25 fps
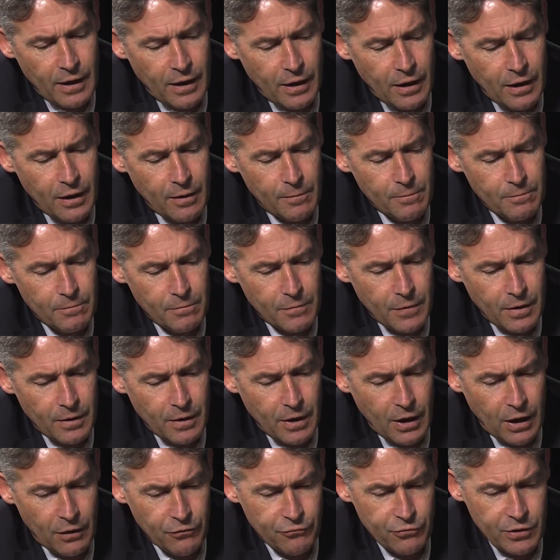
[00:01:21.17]

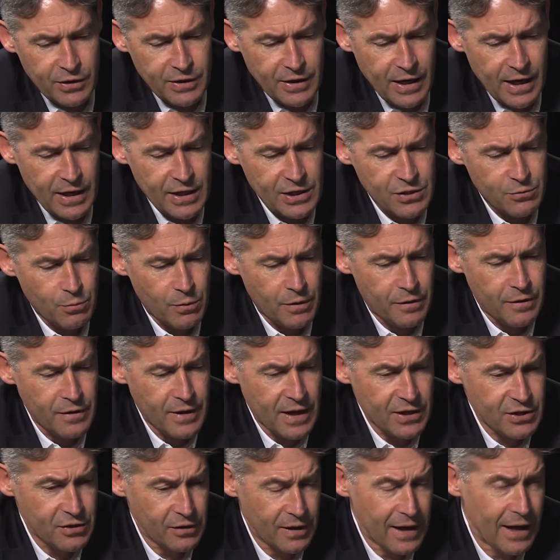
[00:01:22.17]
100 days with the
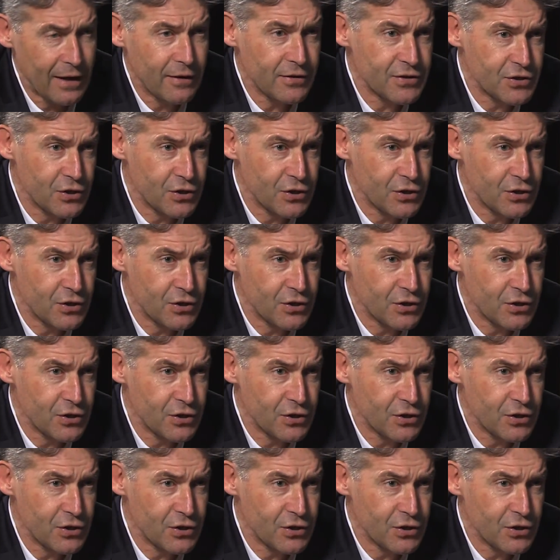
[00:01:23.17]
National Health